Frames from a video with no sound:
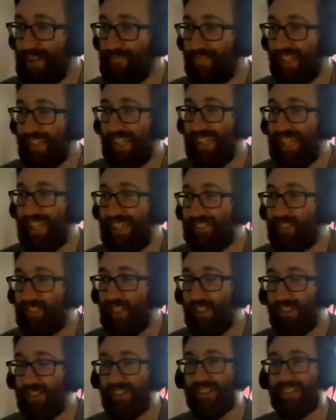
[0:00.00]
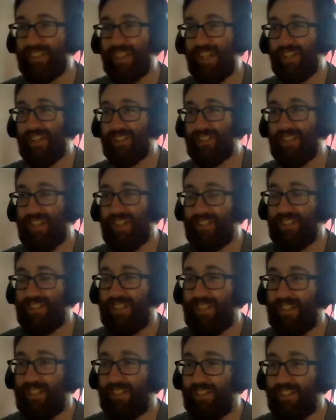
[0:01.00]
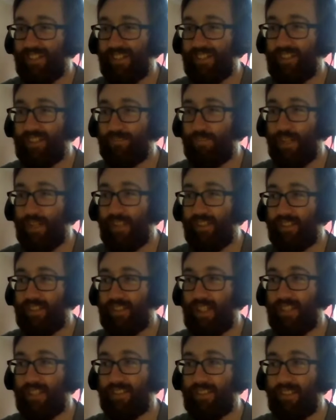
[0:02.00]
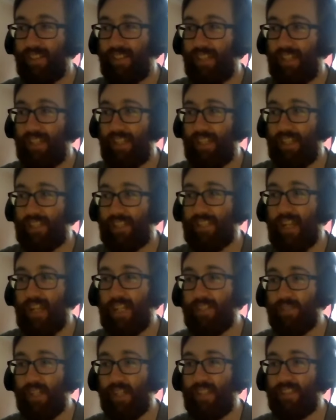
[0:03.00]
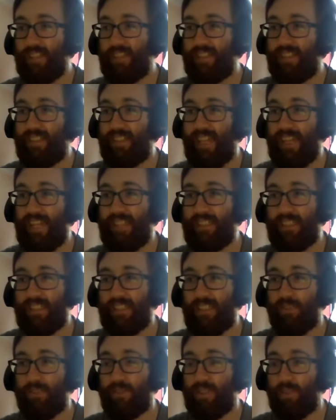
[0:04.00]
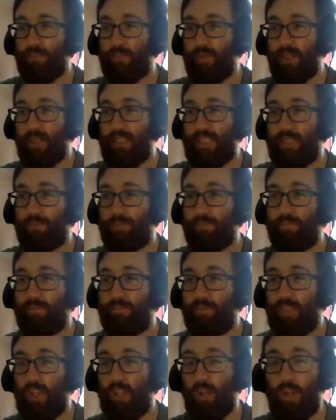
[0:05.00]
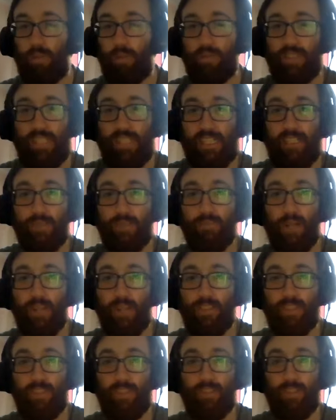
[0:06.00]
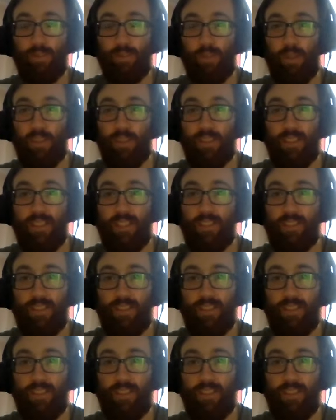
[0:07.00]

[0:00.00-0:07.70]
If you look at Charles's hands and then you look at Murdoch's hands, it's kind of like the stages of somebody's corpse decomposing underwater.